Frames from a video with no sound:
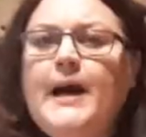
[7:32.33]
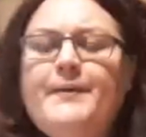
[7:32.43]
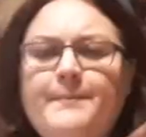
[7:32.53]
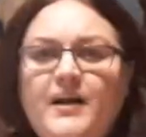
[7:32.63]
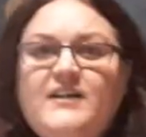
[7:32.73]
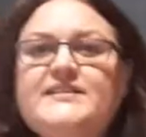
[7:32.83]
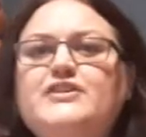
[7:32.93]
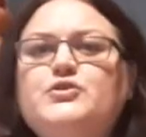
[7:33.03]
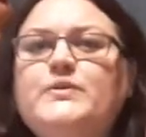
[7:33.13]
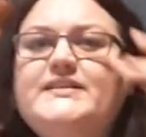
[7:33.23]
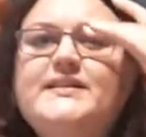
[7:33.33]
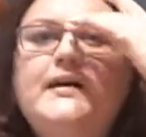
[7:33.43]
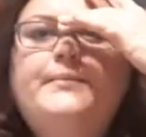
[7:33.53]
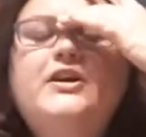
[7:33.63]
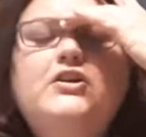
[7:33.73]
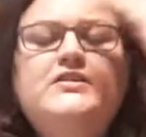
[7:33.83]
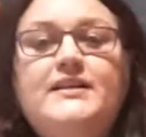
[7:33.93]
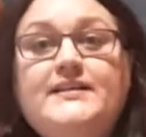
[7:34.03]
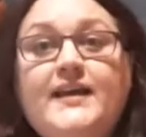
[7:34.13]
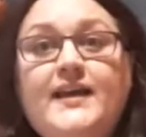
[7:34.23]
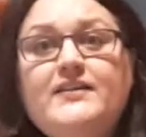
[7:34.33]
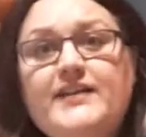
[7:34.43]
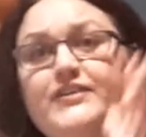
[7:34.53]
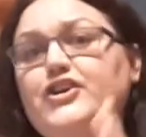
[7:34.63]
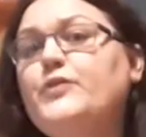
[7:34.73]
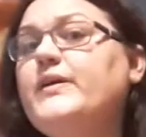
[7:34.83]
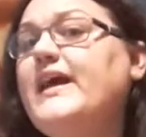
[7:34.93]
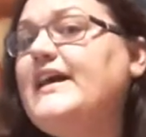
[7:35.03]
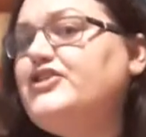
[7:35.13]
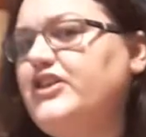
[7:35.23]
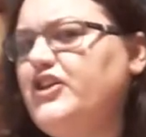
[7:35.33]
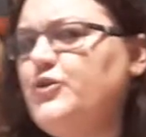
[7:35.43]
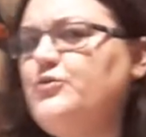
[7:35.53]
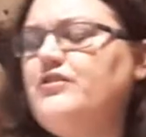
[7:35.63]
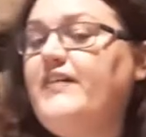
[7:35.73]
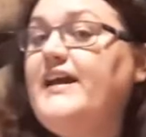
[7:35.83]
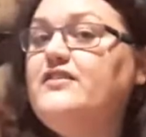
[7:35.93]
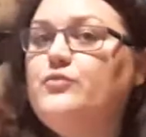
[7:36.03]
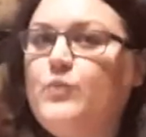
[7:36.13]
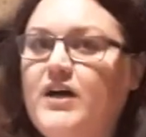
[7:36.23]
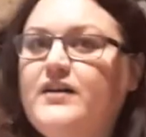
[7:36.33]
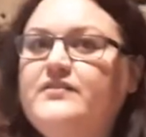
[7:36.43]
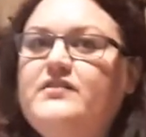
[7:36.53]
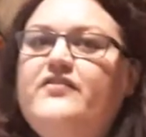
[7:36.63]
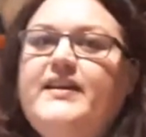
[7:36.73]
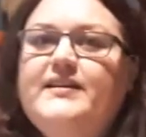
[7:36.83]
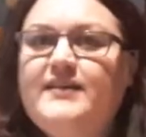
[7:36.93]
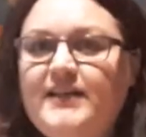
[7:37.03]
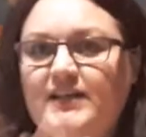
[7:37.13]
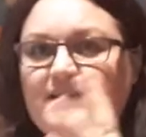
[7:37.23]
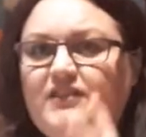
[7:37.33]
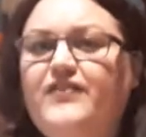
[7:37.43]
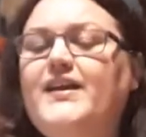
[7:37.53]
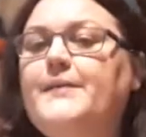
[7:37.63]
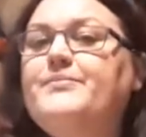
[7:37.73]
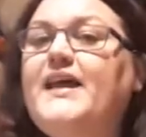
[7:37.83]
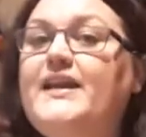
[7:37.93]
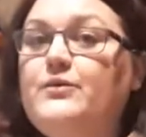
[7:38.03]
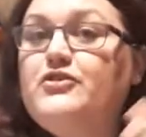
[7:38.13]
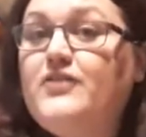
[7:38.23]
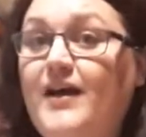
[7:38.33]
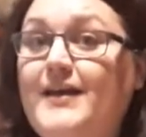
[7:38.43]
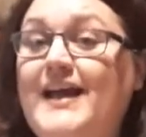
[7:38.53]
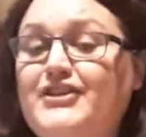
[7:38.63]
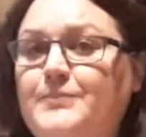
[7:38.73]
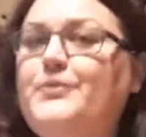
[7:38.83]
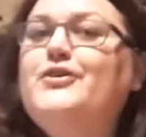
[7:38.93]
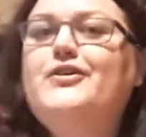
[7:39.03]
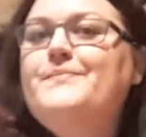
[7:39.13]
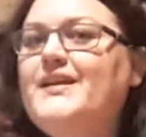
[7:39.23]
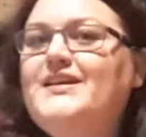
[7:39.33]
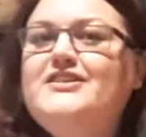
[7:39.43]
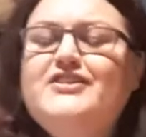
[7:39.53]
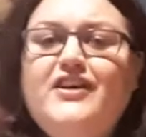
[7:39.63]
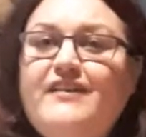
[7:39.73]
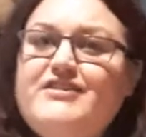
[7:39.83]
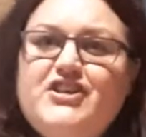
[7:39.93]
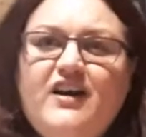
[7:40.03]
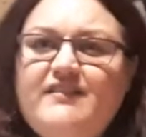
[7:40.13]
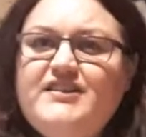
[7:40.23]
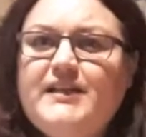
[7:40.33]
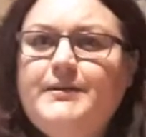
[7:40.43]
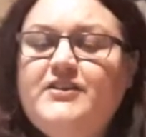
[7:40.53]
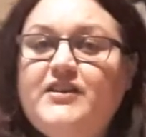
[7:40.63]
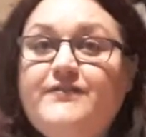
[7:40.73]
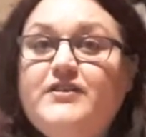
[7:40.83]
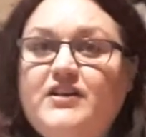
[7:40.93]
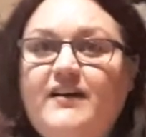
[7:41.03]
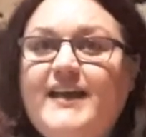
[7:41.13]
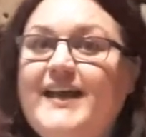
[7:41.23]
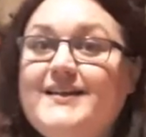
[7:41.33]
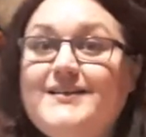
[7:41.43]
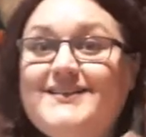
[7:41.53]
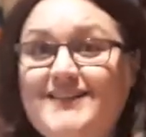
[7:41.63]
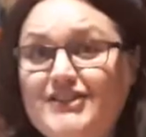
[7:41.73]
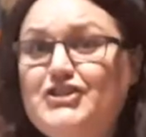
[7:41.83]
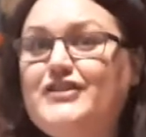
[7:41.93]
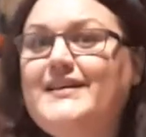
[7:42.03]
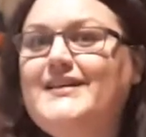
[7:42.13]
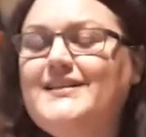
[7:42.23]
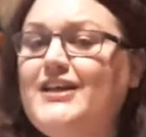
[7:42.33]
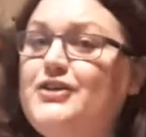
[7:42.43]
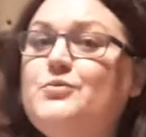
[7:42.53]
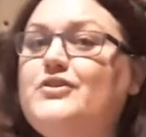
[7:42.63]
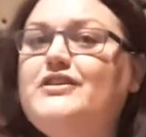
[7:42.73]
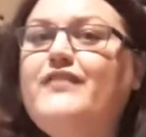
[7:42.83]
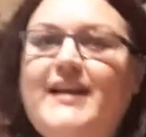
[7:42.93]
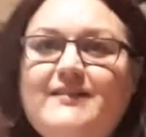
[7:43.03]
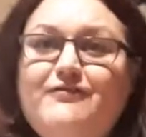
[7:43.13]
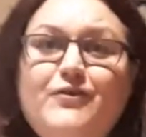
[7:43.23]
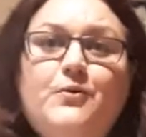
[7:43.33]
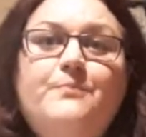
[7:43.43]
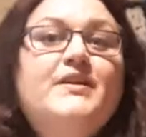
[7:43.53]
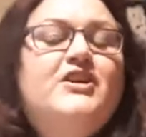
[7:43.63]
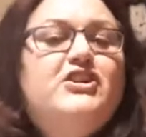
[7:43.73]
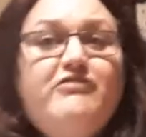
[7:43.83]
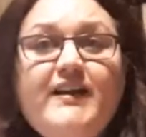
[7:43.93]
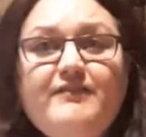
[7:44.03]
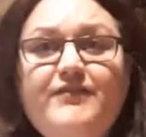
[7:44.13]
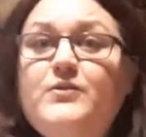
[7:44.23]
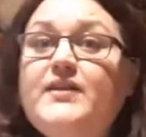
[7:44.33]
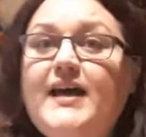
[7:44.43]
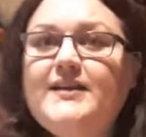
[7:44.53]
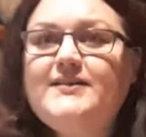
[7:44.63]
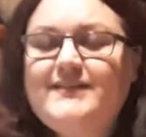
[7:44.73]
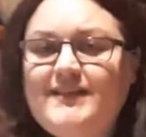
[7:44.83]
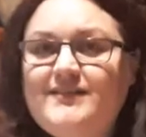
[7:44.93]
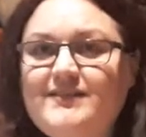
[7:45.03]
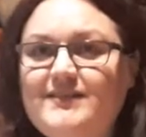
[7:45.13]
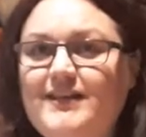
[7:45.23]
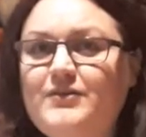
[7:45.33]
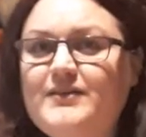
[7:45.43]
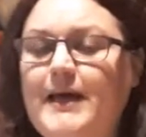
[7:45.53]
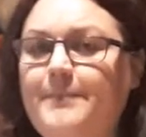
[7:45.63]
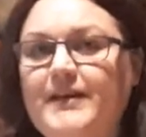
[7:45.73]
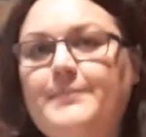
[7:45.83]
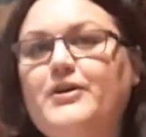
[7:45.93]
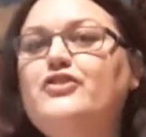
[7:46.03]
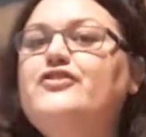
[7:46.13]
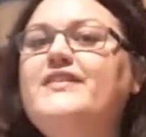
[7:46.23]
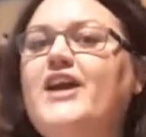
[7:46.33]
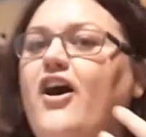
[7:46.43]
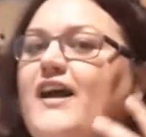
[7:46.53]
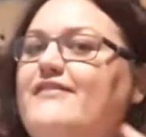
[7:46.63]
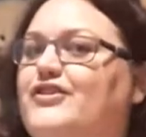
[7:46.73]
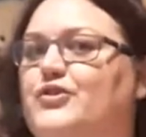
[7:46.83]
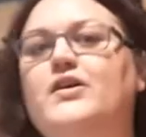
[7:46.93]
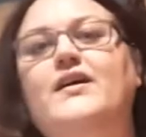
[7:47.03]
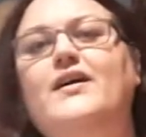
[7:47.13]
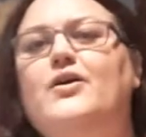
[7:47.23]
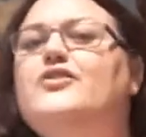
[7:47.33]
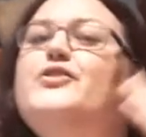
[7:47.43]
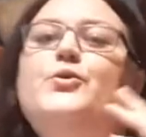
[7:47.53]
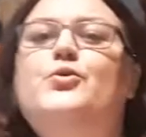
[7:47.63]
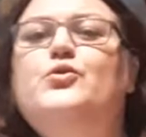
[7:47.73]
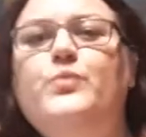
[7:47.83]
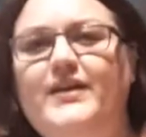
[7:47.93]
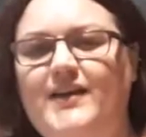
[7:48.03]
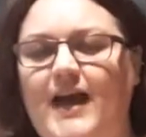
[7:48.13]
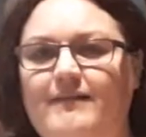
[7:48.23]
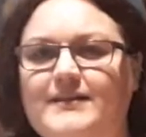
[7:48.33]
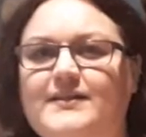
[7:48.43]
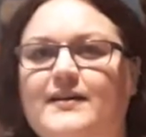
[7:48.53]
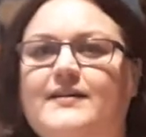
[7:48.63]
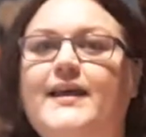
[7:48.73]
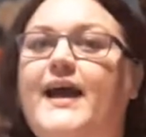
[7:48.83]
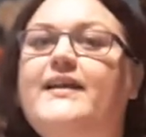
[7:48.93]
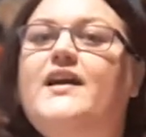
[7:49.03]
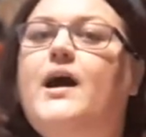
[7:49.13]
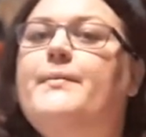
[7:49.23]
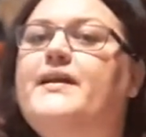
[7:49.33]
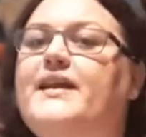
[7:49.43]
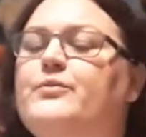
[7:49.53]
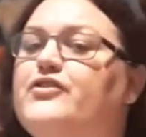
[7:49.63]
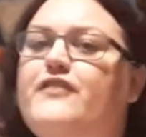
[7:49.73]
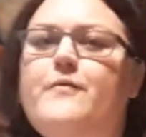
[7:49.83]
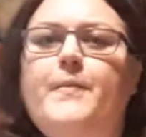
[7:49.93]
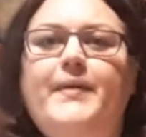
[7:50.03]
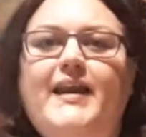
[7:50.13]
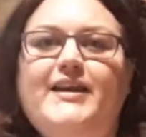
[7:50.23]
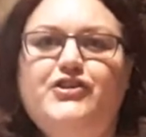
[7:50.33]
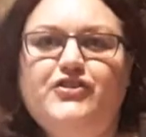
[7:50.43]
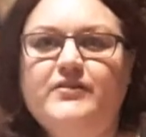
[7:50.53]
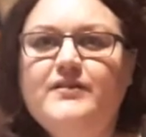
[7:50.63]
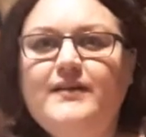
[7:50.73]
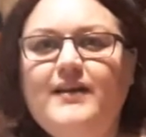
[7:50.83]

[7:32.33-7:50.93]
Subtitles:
I put a blast out on Twitter because Daisy Goodwin actually used Trevelyan's words within the thing, and it was, I actually put, so the Irish are Irish, they deserve to die, and essentially that is what Trevelyan thought. Trevelyan thought that this was happening because of the Irish so-called weak character. They had it coming, it was an overpopulation.